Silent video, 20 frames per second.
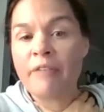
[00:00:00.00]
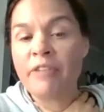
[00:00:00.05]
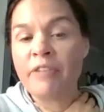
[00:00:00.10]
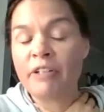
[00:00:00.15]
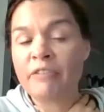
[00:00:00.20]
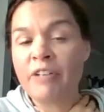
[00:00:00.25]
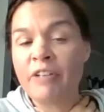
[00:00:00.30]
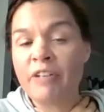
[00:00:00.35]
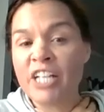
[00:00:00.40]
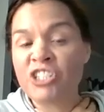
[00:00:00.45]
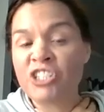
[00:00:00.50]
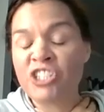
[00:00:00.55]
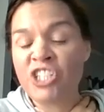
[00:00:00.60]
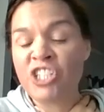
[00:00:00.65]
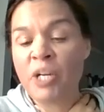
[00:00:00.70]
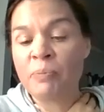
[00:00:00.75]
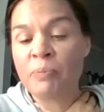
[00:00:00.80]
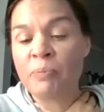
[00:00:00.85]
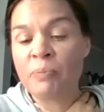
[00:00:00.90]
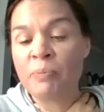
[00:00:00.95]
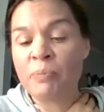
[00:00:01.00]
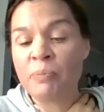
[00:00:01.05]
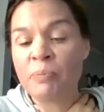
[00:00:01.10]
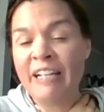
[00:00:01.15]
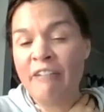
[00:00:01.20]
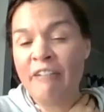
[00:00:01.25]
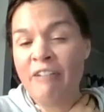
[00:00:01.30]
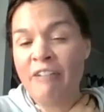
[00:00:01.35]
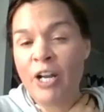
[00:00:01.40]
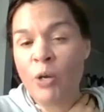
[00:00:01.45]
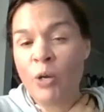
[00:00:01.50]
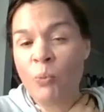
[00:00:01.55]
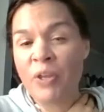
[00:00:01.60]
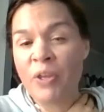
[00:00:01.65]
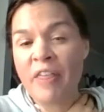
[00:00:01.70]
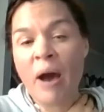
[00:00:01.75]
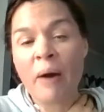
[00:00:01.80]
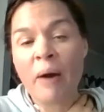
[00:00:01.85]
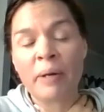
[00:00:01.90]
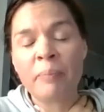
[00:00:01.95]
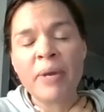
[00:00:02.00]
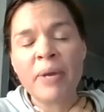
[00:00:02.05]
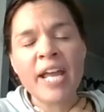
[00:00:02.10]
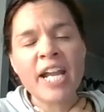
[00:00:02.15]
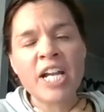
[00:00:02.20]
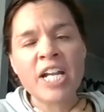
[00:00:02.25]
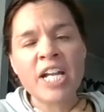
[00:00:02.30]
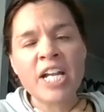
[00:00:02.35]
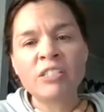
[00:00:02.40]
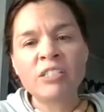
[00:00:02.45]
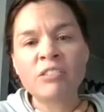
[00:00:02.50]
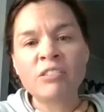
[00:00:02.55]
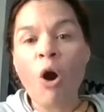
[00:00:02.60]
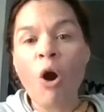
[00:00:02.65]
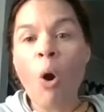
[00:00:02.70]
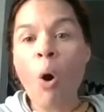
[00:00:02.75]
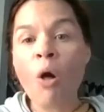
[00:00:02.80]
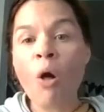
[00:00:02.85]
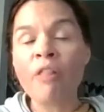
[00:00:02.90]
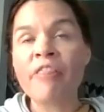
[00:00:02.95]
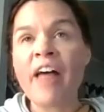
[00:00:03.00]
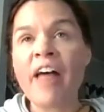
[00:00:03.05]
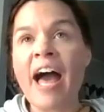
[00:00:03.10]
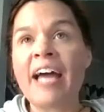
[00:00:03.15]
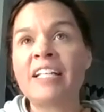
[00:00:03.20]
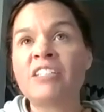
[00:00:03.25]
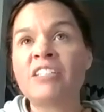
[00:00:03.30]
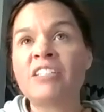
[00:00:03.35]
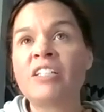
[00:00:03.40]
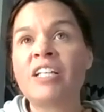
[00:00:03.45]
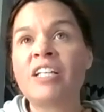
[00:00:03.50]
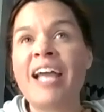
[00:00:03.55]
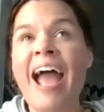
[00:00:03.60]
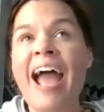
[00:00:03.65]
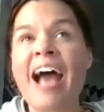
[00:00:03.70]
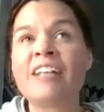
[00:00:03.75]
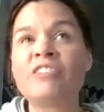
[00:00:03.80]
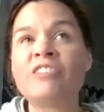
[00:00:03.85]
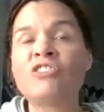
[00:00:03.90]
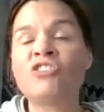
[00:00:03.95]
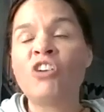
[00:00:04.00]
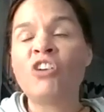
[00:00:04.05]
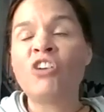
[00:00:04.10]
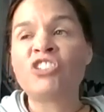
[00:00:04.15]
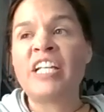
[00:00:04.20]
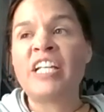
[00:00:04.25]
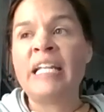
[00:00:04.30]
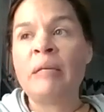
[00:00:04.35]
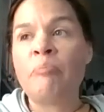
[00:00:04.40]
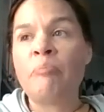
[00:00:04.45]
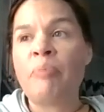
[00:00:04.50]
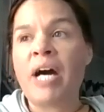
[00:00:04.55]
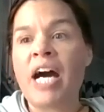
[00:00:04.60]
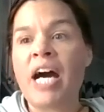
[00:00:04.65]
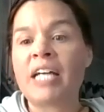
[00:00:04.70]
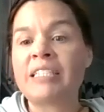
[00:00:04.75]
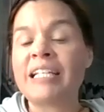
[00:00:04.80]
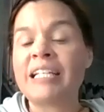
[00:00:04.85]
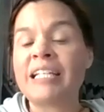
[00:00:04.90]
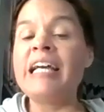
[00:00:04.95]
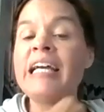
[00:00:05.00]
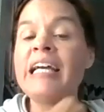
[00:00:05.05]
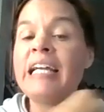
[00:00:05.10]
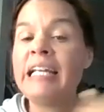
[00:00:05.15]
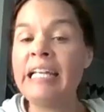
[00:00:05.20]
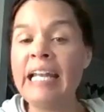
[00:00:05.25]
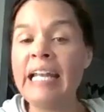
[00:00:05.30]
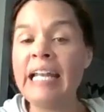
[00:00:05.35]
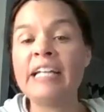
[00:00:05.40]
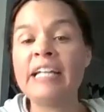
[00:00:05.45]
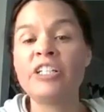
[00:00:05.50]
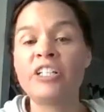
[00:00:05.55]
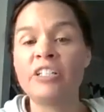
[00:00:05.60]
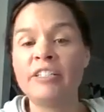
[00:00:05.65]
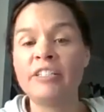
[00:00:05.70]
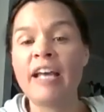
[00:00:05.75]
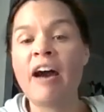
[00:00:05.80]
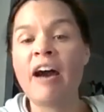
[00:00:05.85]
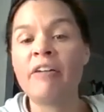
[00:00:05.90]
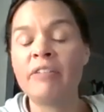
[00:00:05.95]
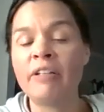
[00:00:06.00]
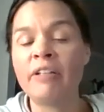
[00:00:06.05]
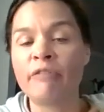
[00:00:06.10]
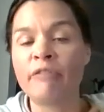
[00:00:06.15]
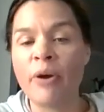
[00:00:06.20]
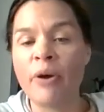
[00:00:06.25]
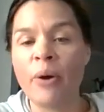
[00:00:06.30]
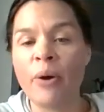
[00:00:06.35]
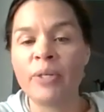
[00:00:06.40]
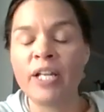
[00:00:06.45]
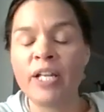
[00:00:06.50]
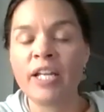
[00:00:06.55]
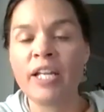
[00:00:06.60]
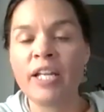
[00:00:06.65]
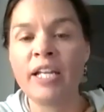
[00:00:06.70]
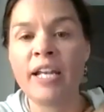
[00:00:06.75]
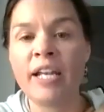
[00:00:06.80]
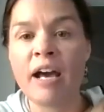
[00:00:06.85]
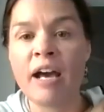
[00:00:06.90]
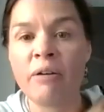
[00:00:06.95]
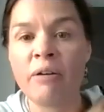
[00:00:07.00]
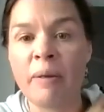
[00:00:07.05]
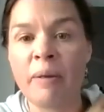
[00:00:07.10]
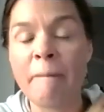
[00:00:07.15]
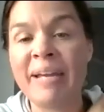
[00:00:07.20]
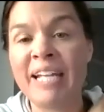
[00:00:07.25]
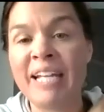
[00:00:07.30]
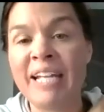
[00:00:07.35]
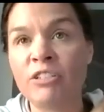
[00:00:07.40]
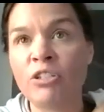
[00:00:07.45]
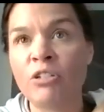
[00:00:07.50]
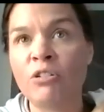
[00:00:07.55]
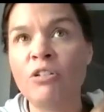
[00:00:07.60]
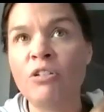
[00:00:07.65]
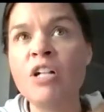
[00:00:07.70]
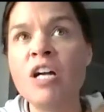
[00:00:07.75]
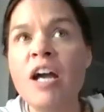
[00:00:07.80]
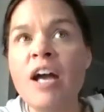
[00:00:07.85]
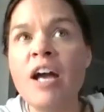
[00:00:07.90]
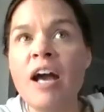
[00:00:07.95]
the relationships we develop with our parents, all that has such an impact later down the road in our mental